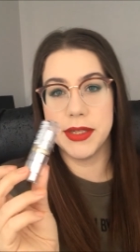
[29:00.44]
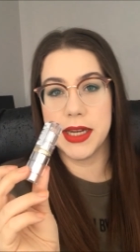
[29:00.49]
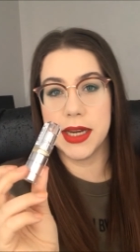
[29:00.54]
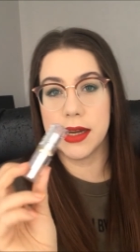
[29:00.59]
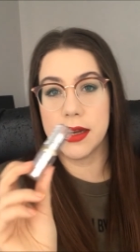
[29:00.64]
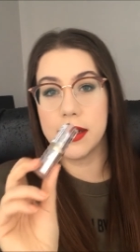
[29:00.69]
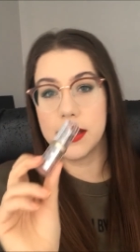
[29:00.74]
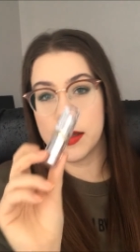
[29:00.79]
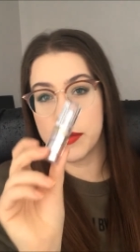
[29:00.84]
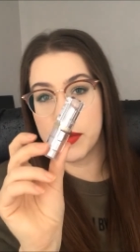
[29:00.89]

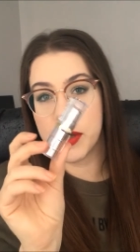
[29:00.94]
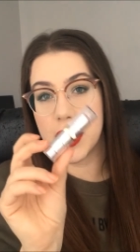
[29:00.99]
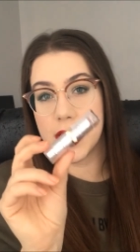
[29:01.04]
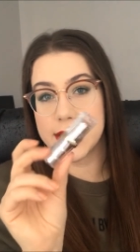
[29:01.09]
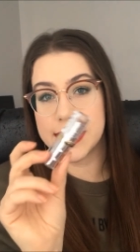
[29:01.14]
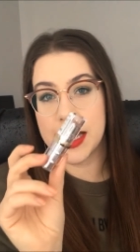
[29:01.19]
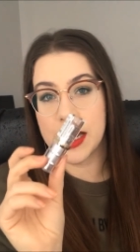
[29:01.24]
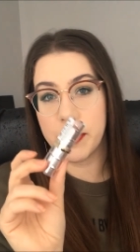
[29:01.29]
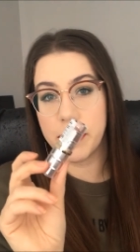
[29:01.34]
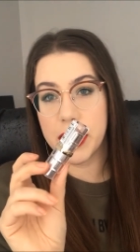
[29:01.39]
lipstick and a lip
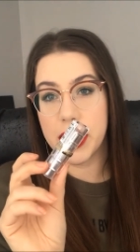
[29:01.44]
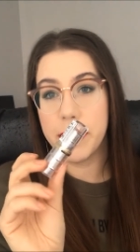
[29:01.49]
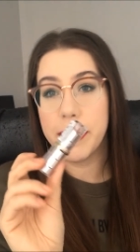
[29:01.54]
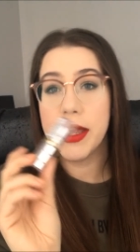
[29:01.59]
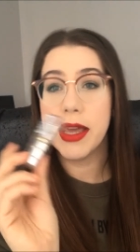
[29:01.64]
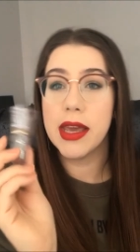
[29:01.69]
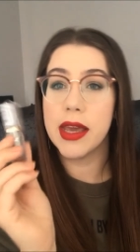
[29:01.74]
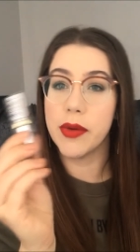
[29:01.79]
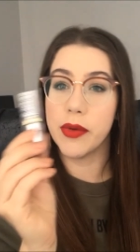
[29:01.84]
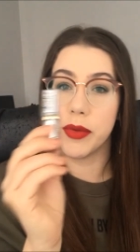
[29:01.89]
gloss had a
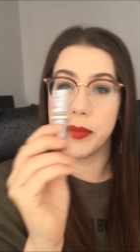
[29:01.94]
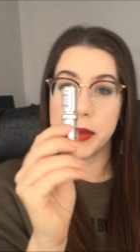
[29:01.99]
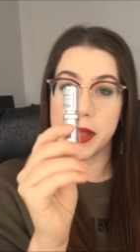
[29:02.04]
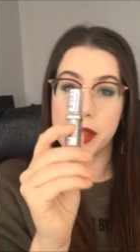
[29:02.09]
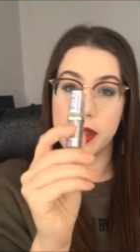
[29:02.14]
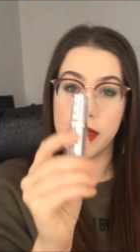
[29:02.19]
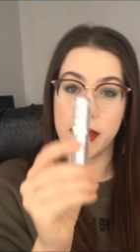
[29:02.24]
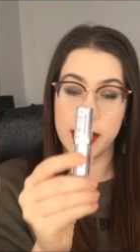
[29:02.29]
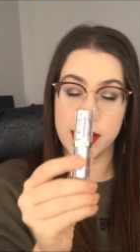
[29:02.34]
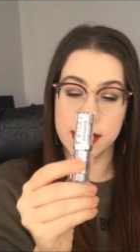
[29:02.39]
baby, it would
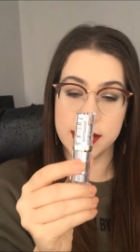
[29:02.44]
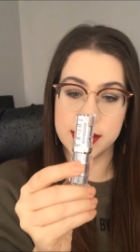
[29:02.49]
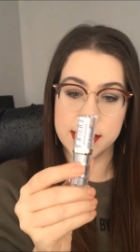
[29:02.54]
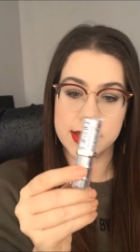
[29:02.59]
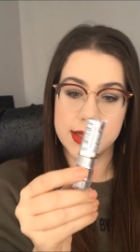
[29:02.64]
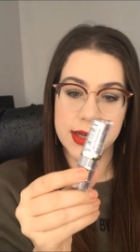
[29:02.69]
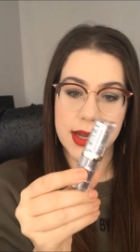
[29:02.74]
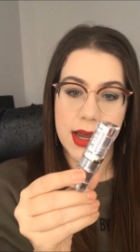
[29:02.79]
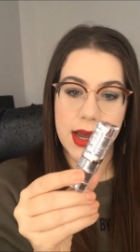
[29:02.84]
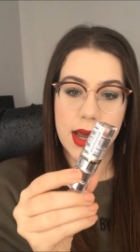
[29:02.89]
be
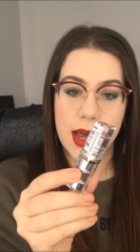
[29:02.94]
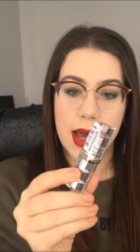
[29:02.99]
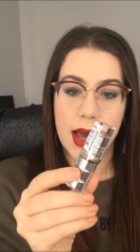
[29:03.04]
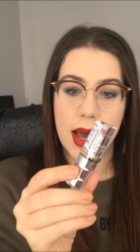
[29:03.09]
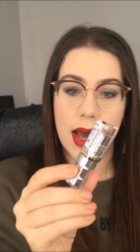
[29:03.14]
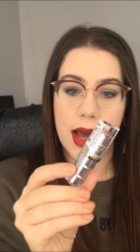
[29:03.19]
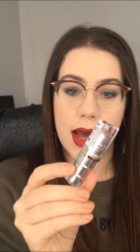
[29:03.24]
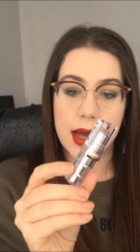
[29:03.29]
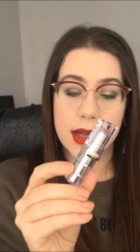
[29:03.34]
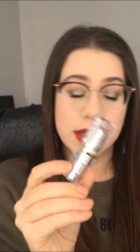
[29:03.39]
this.
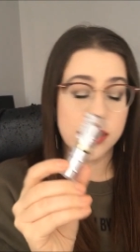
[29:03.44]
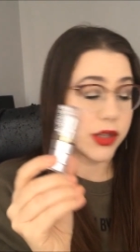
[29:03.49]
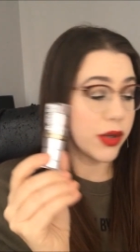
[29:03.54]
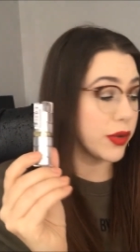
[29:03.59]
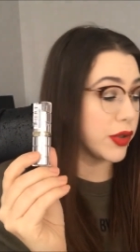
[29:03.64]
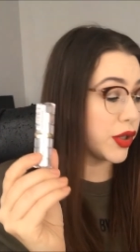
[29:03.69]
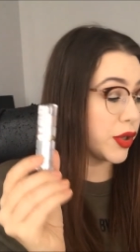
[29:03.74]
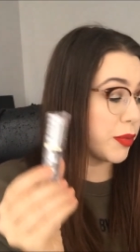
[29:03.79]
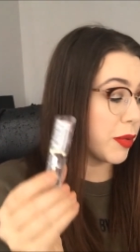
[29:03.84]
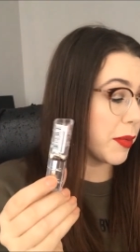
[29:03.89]

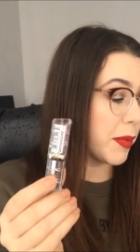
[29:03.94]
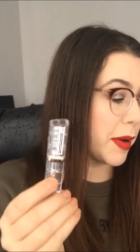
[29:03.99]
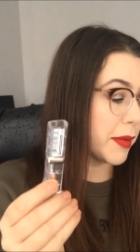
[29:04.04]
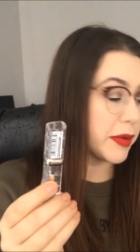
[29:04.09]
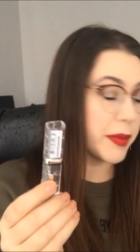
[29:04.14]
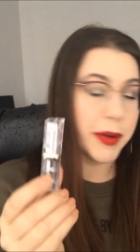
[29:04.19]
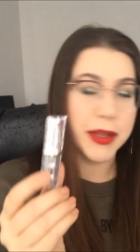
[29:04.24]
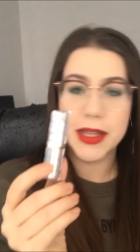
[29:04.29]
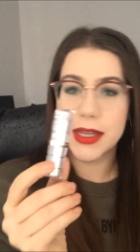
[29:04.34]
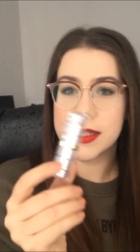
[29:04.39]
So super
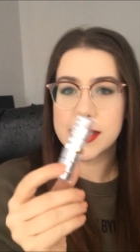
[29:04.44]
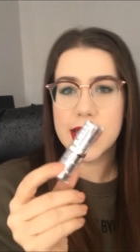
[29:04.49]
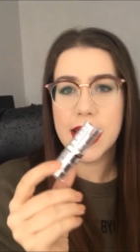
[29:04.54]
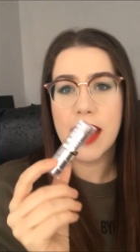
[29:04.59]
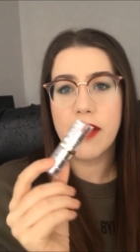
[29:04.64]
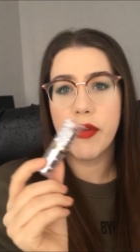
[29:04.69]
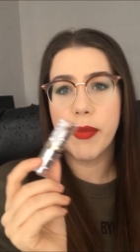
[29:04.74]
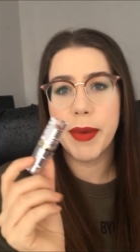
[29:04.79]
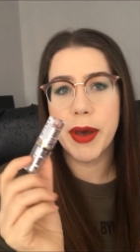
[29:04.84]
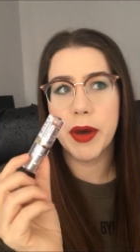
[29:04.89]
pumped about this.
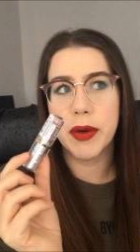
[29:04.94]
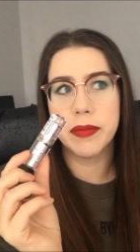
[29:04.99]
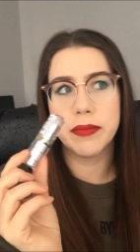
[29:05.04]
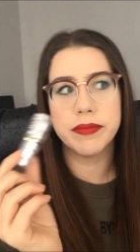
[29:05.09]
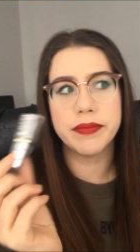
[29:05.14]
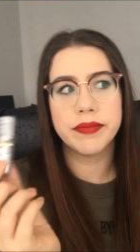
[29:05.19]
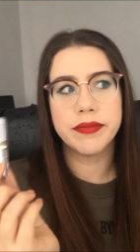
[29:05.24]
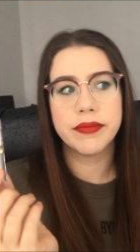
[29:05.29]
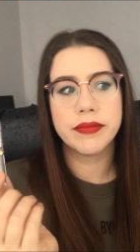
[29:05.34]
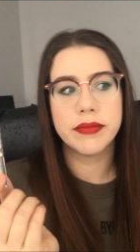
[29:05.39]
They have
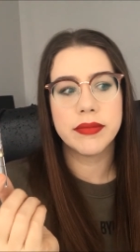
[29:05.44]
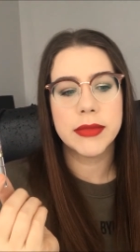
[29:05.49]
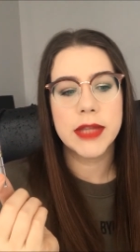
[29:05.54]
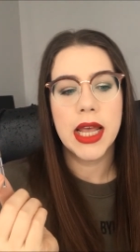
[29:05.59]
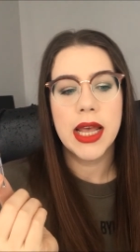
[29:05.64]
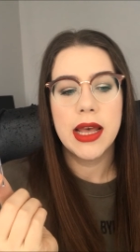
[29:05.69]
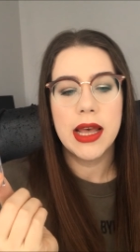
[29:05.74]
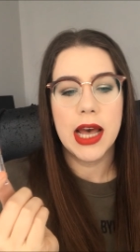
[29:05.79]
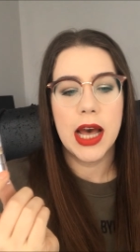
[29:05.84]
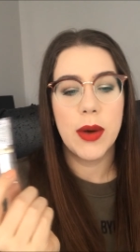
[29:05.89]
about,
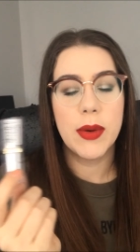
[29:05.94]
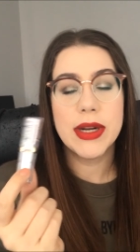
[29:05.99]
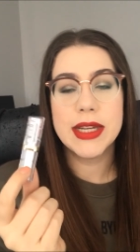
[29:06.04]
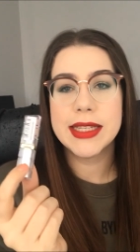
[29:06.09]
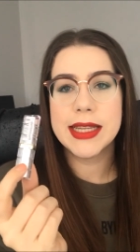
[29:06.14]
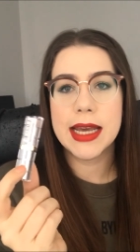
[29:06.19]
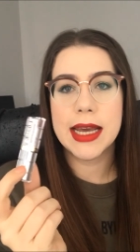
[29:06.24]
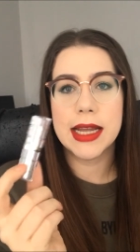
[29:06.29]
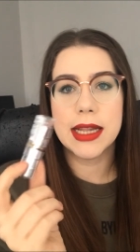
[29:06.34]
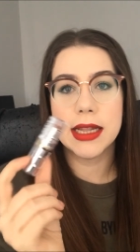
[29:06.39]
I
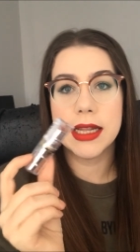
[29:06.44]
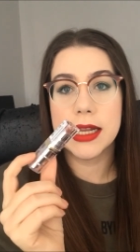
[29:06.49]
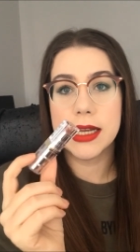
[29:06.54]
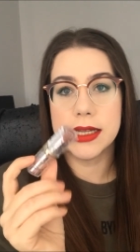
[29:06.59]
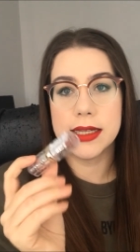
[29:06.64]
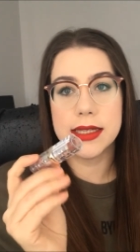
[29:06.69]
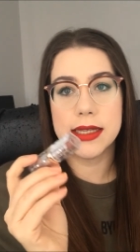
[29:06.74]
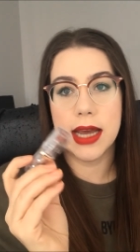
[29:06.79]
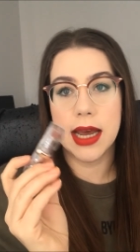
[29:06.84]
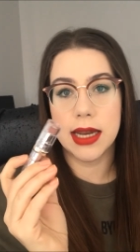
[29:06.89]
want to say at
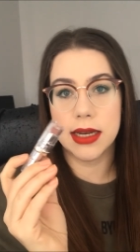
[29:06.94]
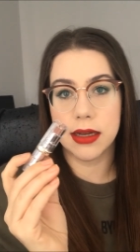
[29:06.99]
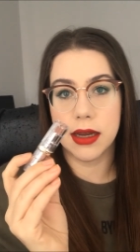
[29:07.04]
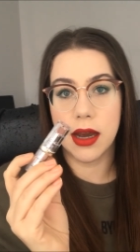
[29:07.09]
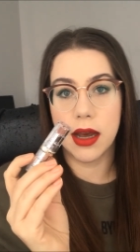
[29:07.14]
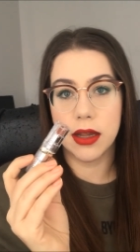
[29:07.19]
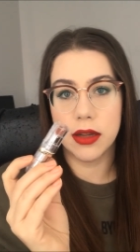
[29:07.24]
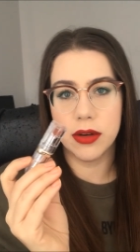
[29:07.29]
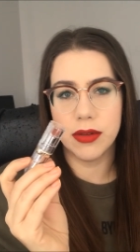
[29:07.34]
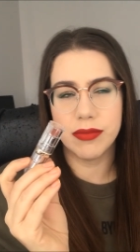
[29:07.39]
least 10
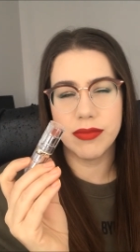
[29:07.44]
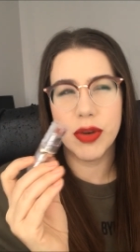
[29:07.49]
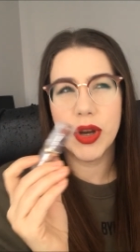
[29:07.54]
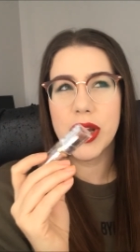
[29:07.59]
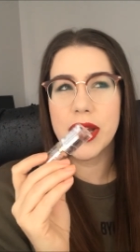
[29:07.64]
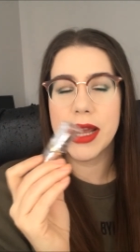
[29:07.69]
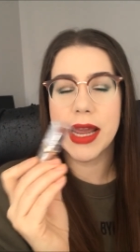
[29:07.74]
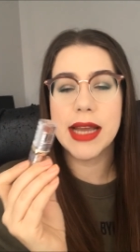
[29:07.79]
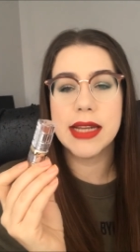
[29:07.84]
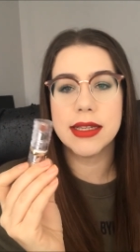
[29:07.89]
colors,
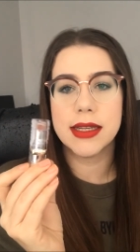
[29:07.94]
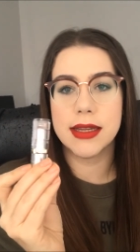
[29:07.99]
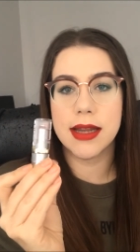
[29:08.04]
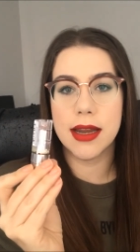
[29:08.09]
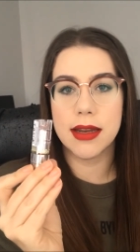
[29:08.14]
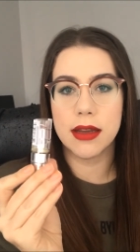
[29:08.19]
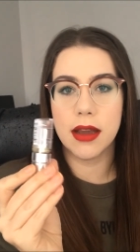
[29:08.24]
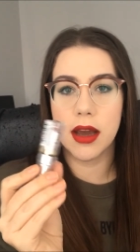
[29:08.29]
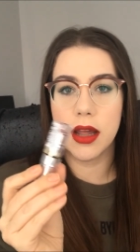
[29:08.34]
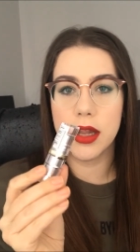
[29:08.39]
well, 8 to
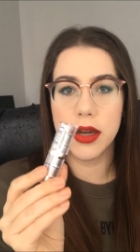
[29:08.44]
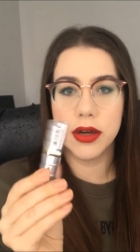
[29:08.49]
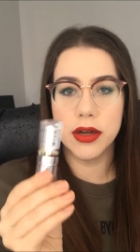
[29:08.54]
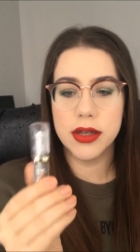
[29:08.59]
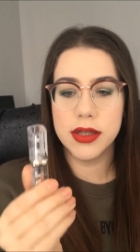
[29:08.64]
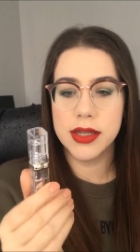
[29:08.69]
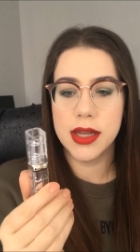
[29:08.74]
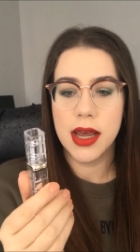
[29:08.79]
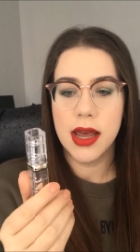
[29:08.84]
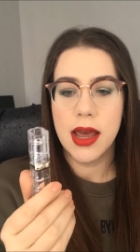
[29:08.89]
10
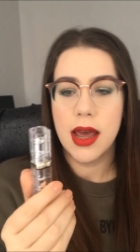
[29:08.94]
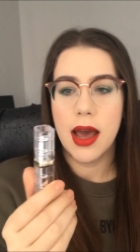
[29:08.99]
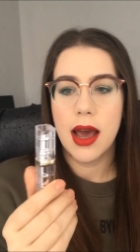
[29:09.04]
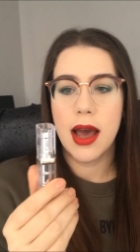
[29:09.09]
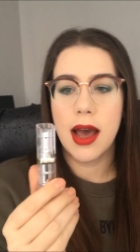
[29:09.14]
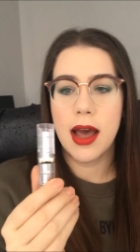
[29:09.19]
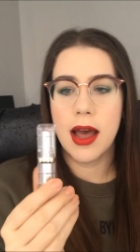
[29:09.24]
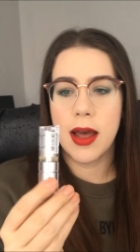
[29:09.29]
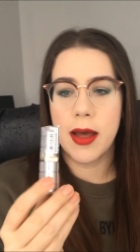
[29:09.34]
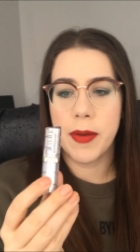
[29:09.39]
colors.
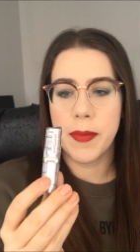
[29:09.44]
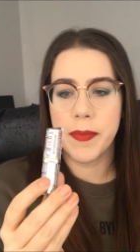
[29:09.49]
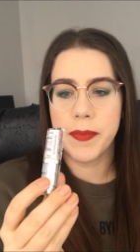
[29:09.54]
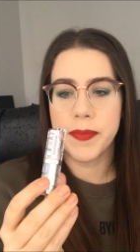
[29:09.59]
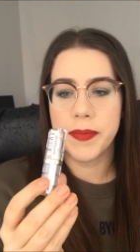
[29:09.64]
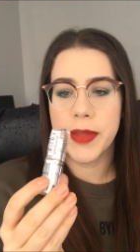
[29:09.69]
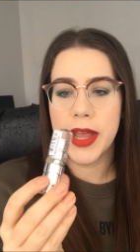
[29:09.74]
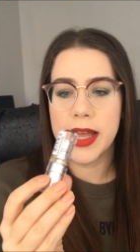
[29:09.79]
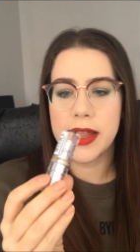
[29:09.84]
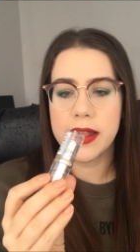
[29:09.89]

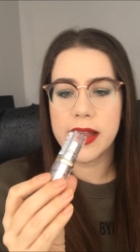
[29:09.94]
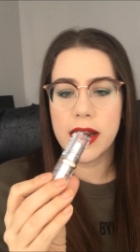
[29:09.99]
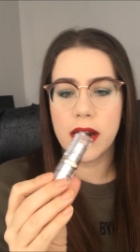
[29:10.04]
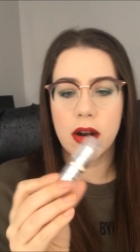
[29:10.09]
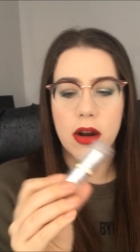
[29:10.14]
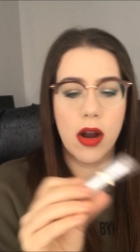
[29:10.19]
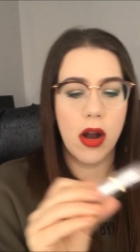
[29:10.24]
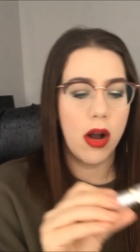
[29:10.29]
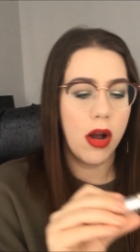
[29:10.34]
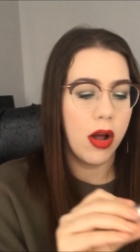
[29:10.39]
And
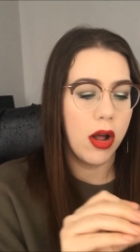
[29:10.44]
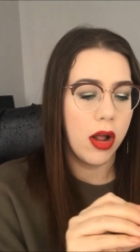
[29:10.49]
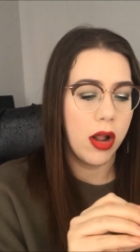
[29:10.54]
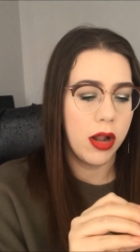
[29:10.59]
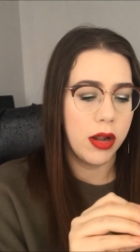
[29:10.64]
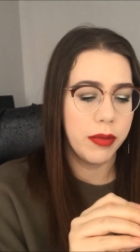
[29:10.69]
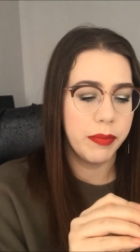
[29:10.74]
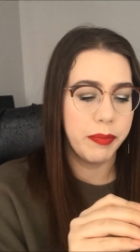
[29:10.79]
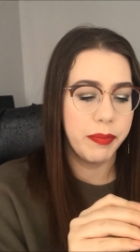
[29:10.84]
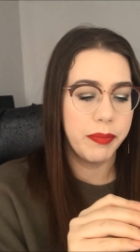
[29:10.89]
they're
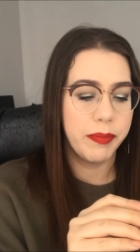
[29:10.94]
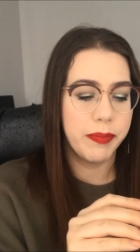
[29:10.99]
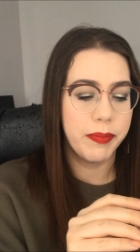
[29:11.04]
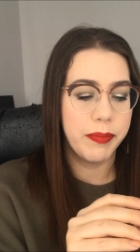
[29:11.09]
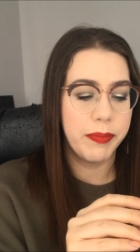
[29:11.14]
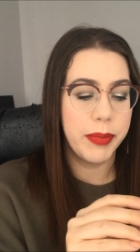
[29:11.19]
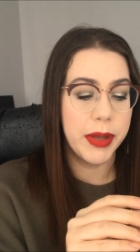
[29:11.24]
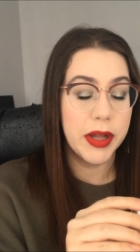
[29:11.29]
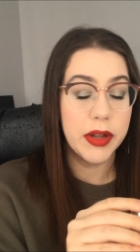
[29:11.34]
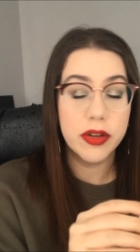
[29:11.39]
all
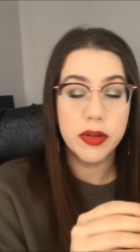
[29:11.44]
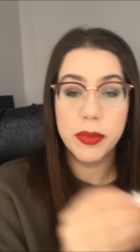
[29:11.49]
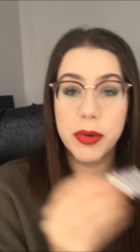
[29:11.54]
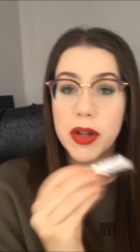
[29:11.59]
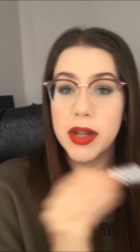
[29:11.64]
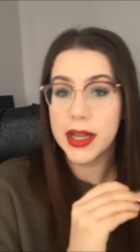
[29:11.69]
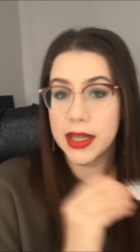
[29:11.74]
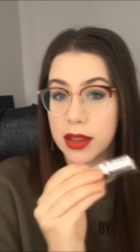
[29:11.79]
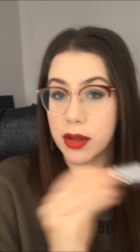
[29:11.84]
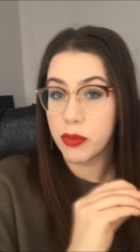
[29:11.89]

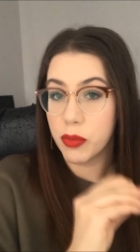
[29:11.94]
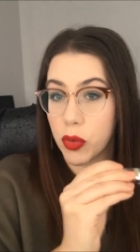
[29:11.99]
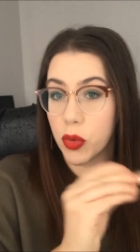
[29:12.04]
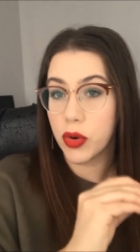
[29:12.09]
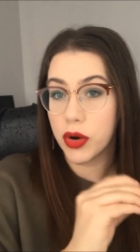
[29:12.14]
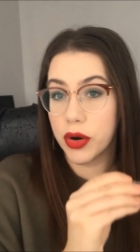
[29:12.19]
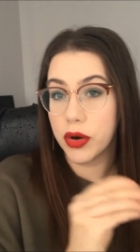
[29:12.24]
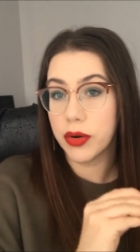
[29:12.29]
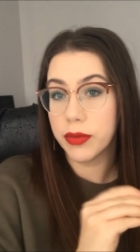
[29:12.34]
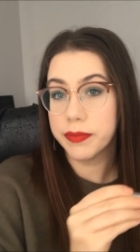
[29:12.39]
buildable. Like the
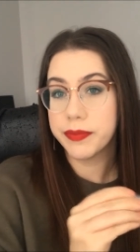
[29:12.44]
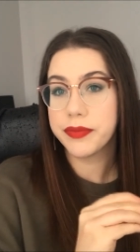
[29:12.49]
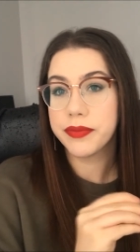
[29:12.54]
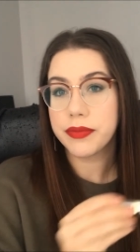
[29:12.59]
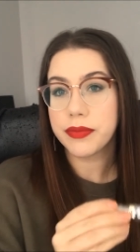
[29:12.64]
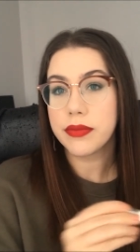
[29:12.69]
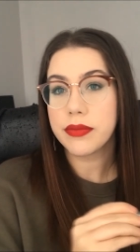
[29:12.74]
more